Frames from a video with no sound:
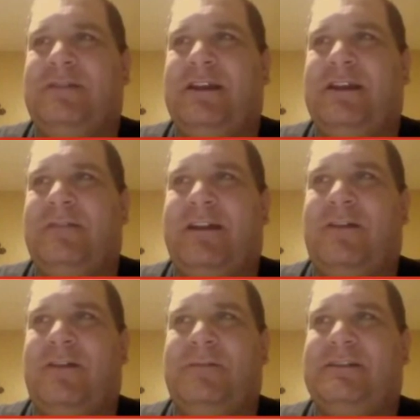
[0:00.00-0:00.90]
into
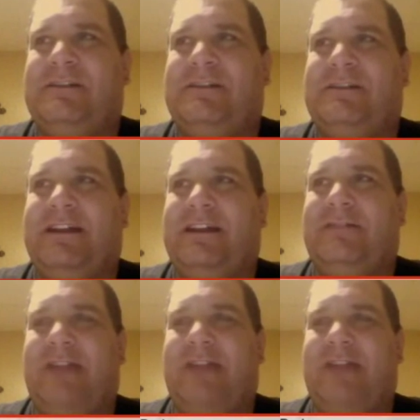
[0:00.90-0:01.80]
becoming like almost like
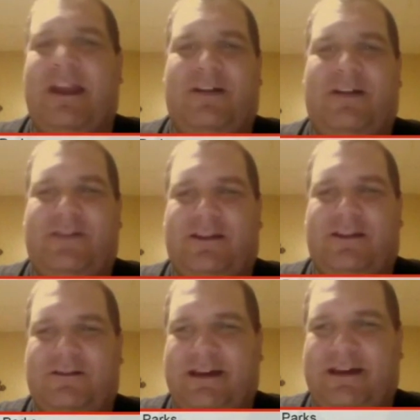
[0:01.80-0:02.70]
Adolf Hitler
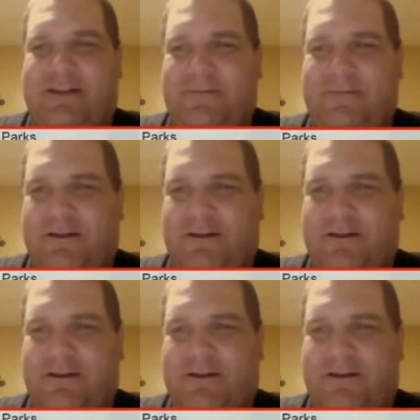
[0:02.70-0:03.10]
time.